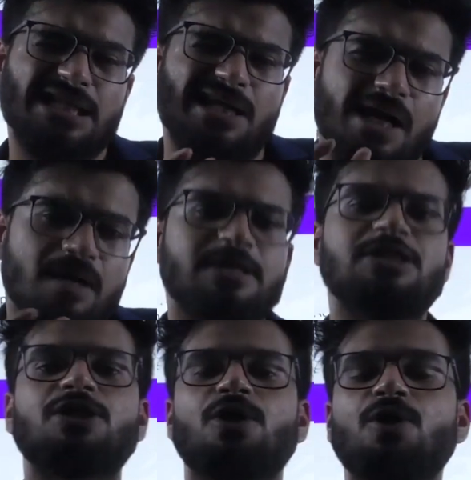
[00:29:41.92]
little bit
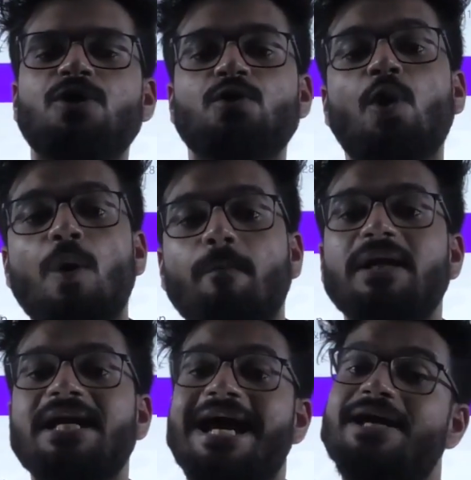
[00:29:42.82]
slow to
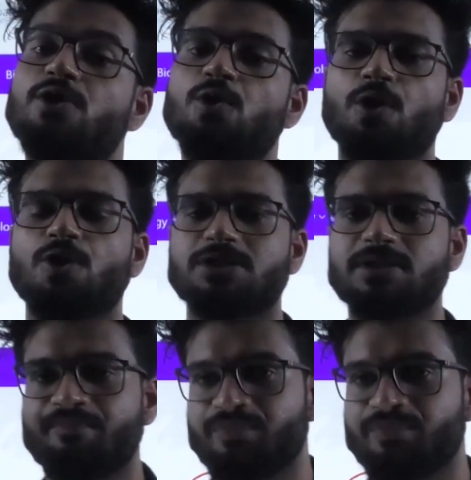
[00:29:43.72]
open and to close.